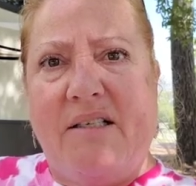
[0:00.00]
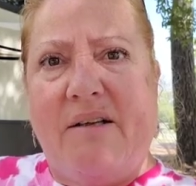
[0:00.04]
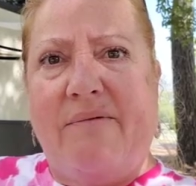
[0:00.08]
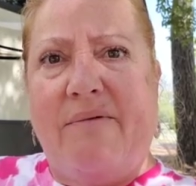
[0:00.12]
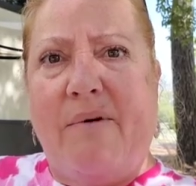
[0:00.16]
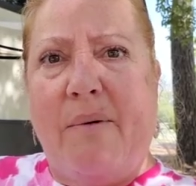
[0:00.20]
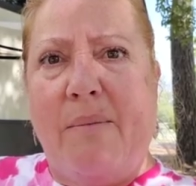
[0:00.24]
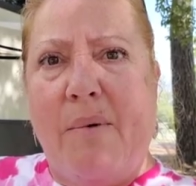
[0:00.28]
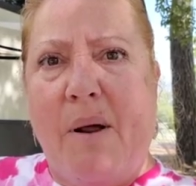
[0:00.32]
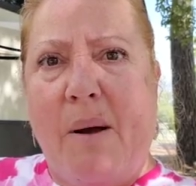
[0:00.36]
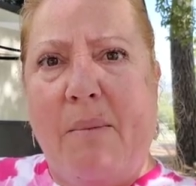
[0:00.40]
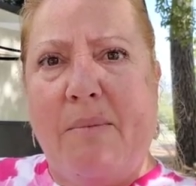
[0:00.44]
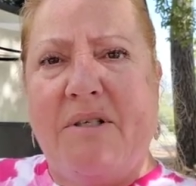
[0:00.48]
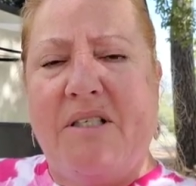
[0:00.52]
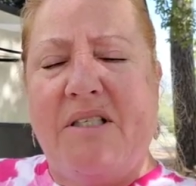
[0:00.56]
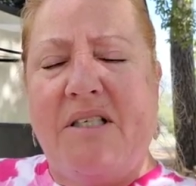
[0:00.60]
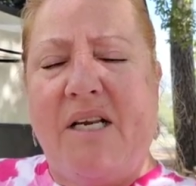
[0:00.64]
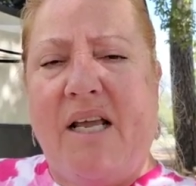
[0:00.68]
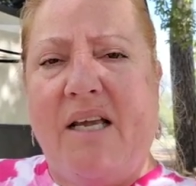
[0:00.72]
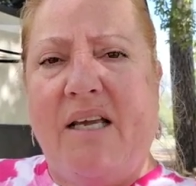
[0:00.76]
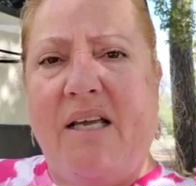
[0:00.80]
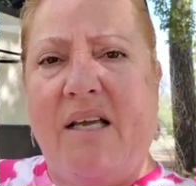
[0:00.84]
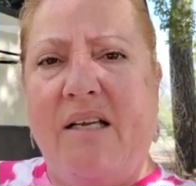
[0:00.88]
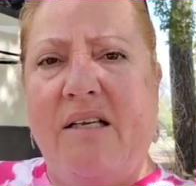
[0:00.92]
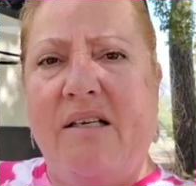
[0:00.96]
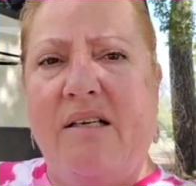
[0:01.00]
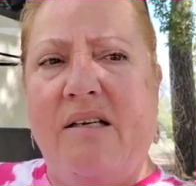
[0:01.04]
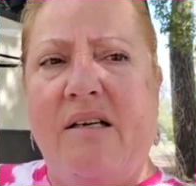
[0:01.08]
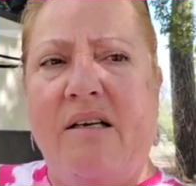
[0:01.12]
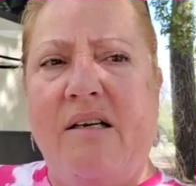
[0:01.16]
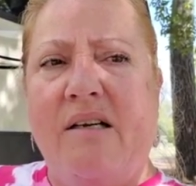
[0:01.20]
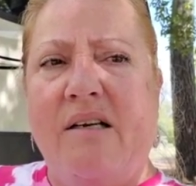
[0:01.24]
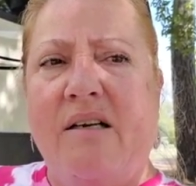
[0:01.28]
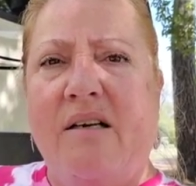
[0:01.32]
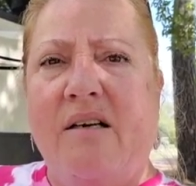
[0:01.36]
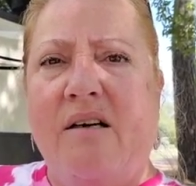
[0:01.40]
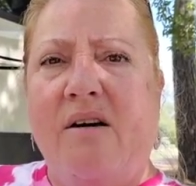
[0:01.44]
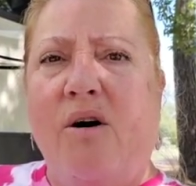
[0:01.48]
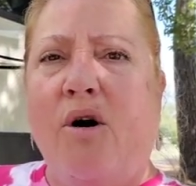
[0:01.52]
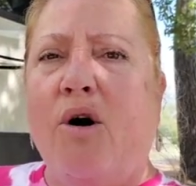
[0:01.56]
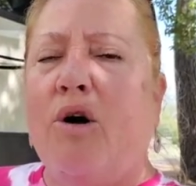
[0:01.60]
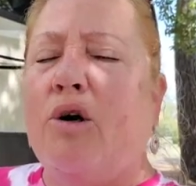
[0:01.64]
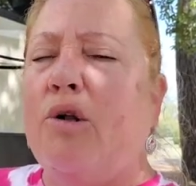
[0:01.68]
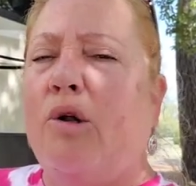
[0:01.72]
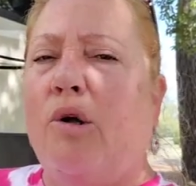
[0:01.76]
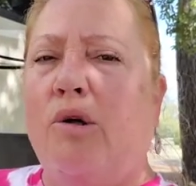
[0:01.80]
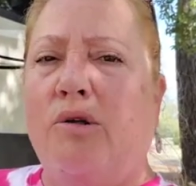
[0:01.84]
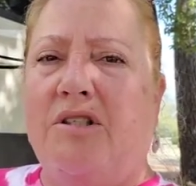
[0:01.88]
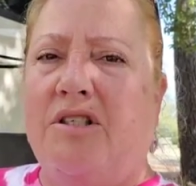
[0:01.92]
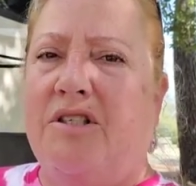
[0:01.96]
if I'm not mistaken, or
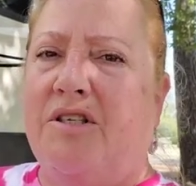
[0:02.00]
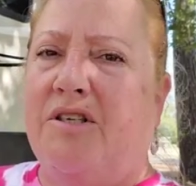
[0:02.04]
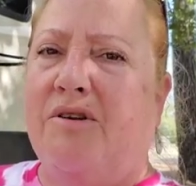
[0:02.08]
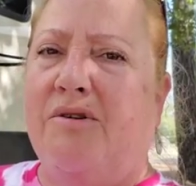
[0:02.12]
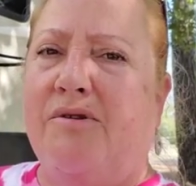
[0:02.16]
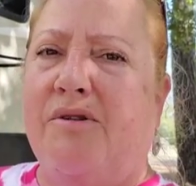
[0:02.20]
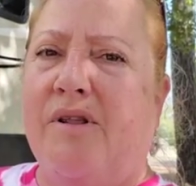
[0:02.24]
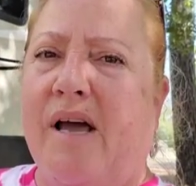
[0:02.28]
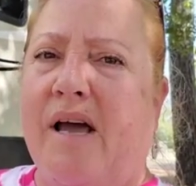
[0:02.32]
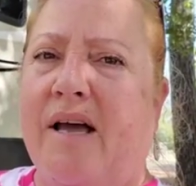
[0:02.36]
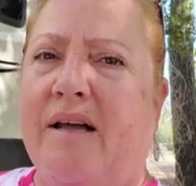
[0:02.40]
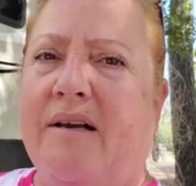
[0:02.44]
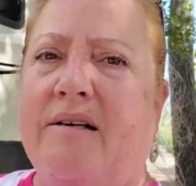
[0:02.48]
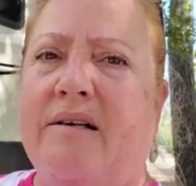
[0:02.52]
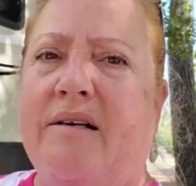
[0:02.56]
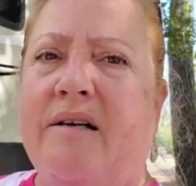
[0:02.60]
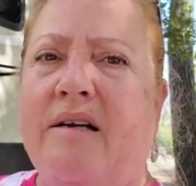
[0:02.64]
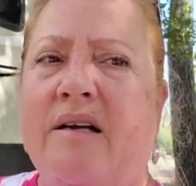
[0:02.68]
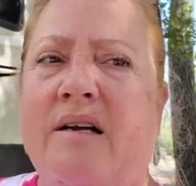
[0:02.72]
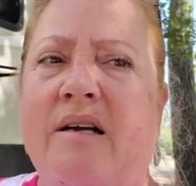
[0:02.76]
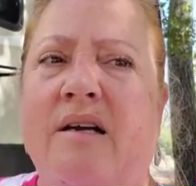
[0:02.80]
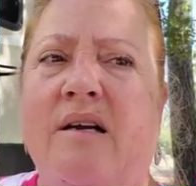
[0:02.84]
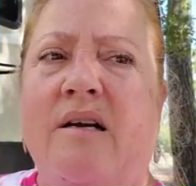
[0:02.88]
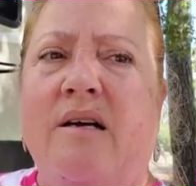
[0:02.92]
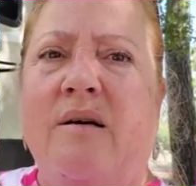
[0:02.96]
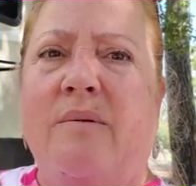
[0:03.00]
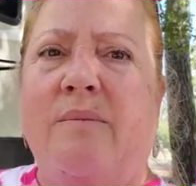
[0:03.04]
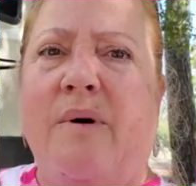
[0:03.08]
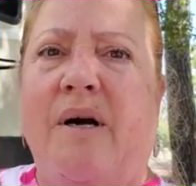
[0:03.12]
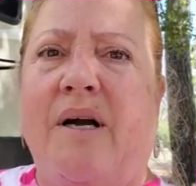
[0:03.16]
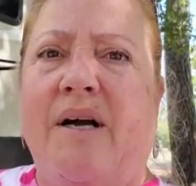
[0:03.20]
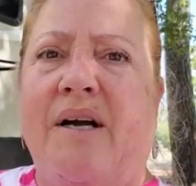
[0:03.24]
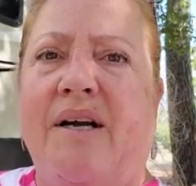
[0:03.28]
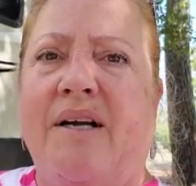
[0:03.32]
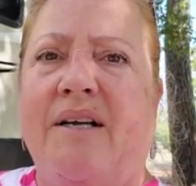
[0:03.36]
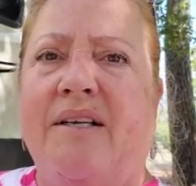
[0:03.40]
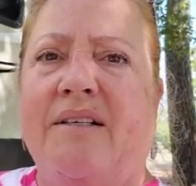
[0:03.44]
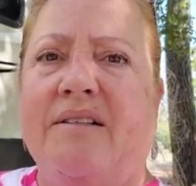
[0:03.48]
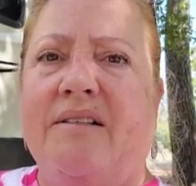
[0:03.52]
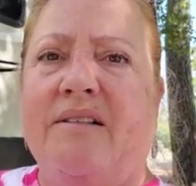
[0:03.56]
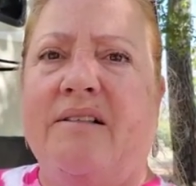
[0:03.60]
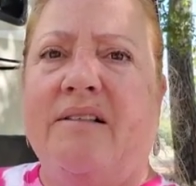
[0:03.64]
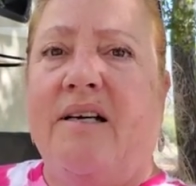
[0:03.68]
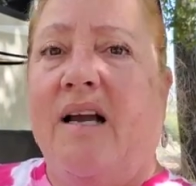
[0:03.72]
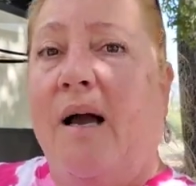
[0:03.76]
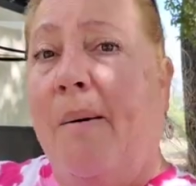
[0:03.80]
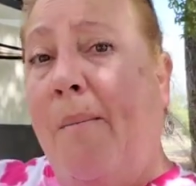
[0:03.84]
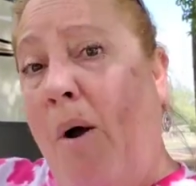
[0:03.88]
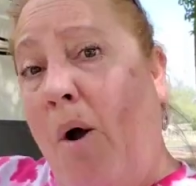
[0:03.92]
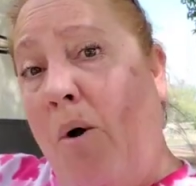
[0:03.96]
close to that. But
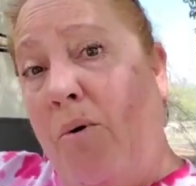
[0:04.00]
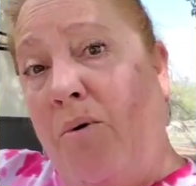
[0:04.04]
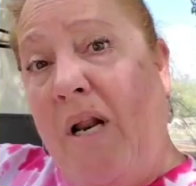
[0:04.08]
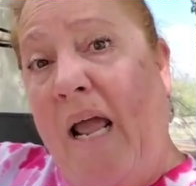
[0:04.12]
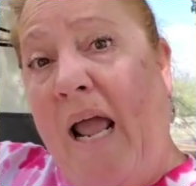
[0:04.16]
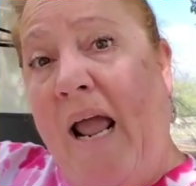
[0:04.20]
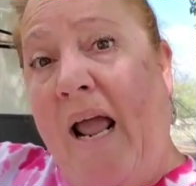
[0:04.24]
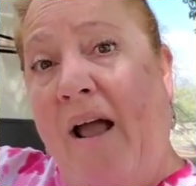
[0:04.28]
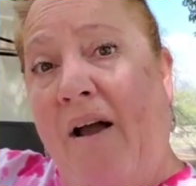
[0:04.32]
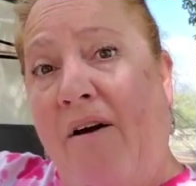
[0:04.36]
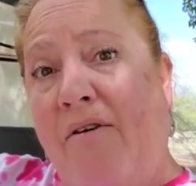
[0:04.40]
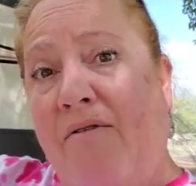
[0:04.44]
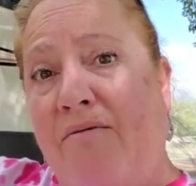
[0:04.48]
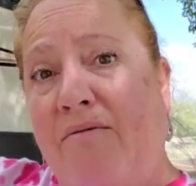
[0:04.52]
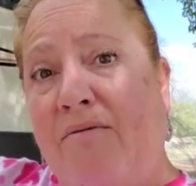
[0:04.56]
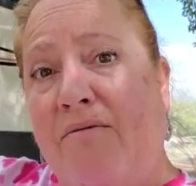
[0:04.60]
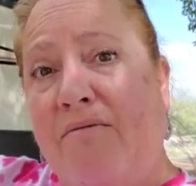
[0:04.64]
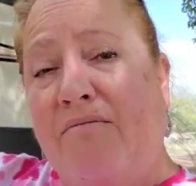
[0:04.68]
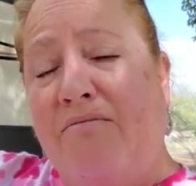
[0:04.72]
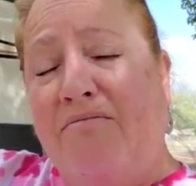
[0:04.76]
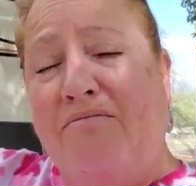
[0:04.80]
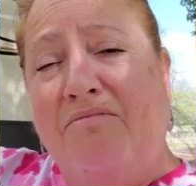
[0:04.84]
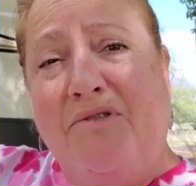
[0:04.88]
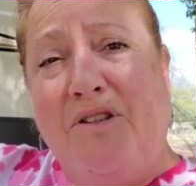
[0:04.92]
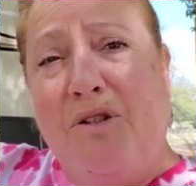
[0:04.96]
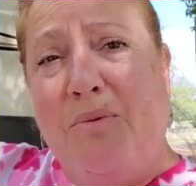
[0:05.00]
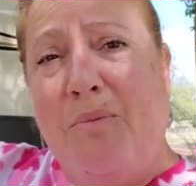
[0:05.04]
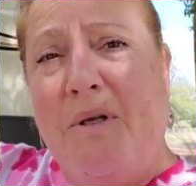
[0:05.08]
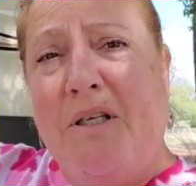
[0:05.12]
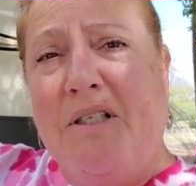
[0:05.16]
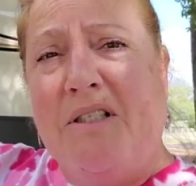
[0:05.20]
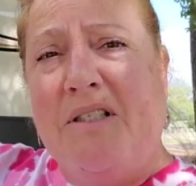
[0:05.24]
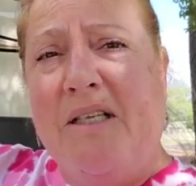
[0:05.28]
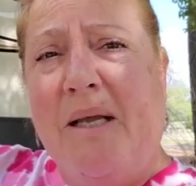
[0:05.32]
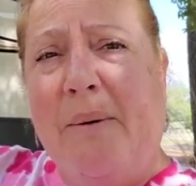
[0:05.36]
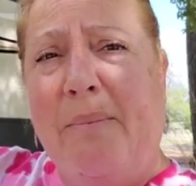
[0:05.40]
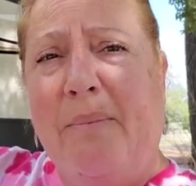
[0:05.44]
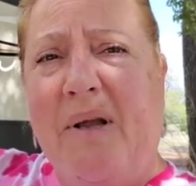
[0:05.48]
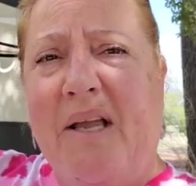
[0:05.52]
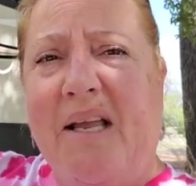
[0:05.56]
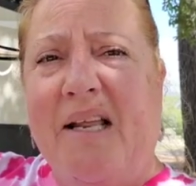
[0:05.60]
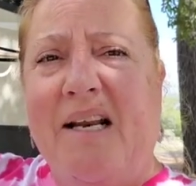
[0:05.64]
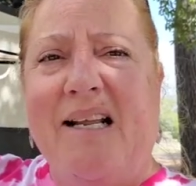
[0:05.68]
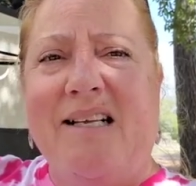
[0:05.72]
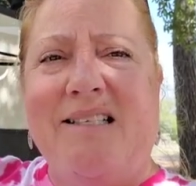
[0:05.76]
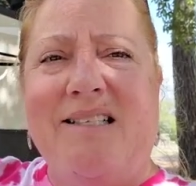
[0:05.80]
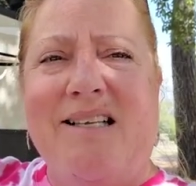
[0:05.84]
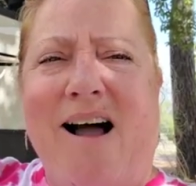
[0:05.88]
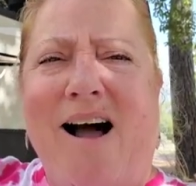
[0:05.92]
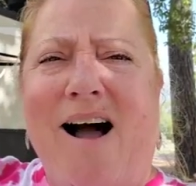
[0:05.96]
come on down. It's Mississippi and
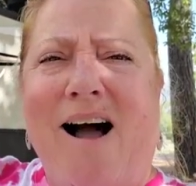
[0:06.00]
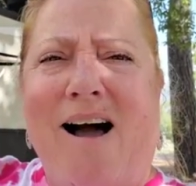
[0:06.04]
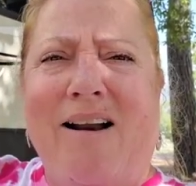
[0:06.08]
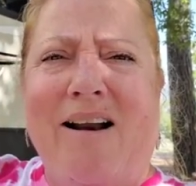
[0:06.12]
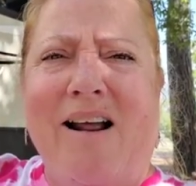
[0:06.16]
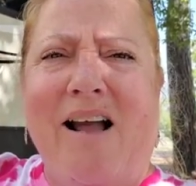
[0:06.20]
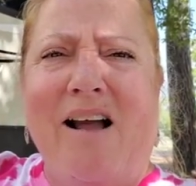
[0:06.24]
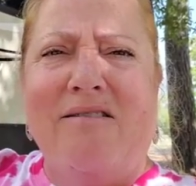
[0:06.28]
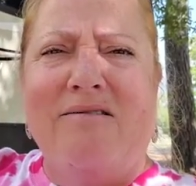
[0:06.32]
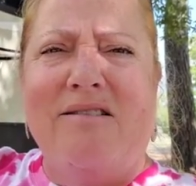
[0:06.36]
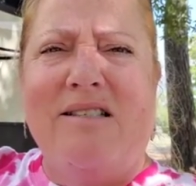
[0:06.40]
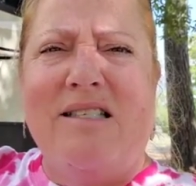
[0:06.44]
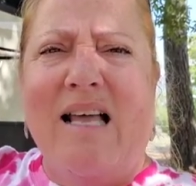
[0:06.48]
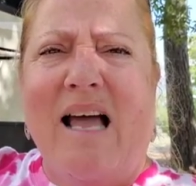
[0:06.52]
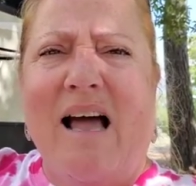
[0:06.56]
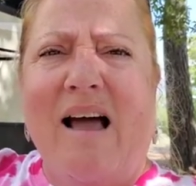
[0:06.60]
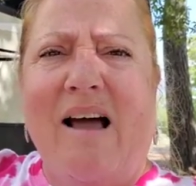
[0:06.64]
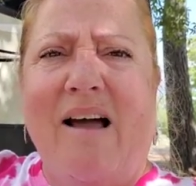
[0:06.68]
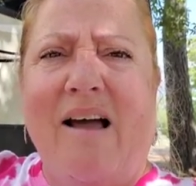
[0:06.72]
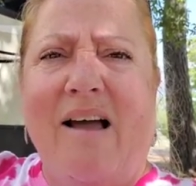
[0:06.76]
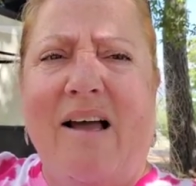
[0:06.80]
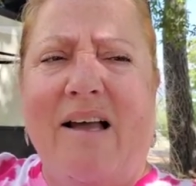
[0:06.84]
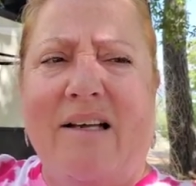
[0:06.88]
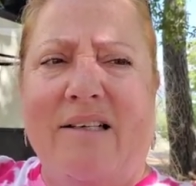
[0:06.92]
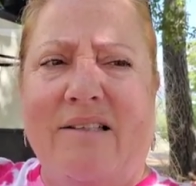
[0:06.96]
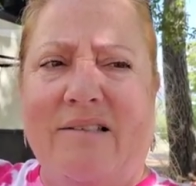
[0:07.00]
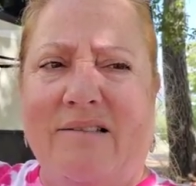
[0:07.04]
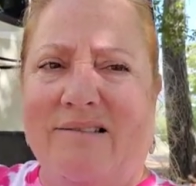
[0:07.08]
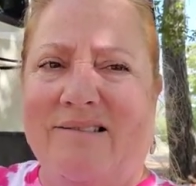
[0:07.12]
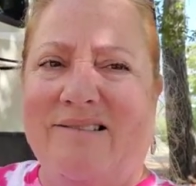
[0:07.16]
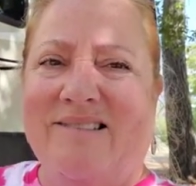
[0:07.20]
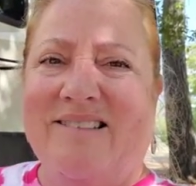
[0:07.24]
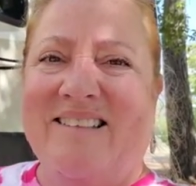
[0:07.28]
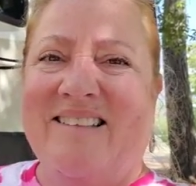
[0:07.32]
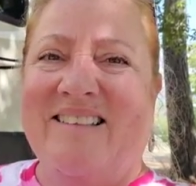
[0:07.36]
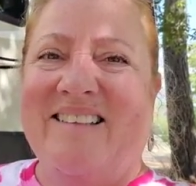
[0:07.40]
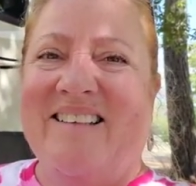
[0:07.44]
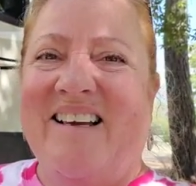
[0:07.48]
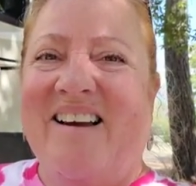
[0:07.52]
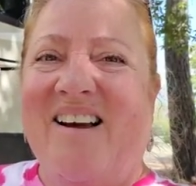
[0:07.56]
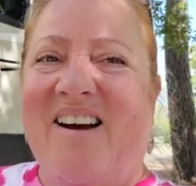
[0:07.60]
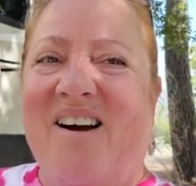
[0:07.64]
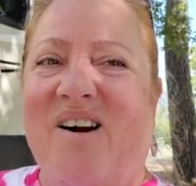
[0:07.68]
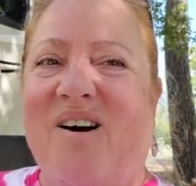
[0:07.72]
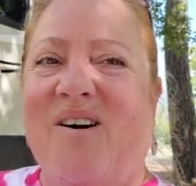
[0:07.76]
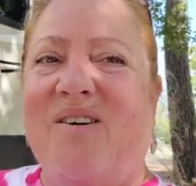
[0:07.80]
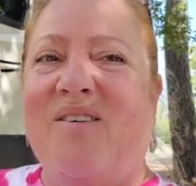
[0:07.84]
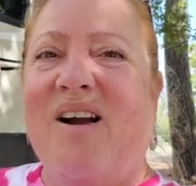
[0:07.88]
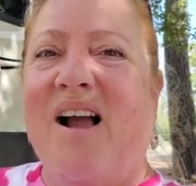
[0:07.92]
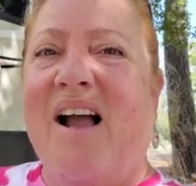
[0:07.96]
it's hot outside.
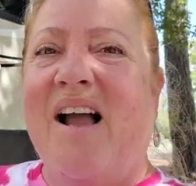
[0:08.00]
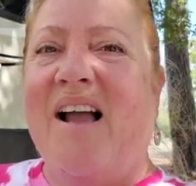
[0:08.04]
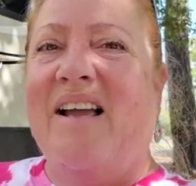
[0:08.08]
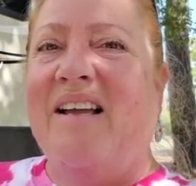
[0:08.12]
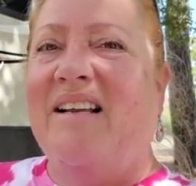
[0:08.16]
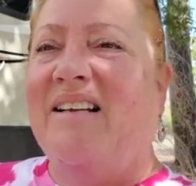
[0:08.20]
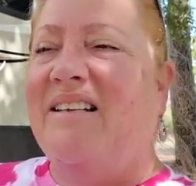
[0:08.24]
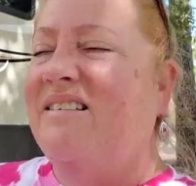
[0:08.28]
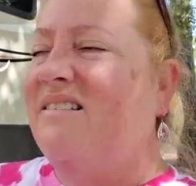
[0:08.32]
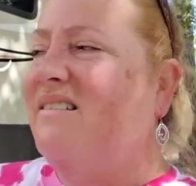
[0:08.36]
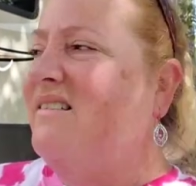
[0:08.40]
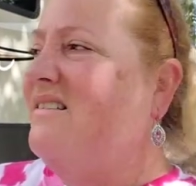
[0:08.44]
All right.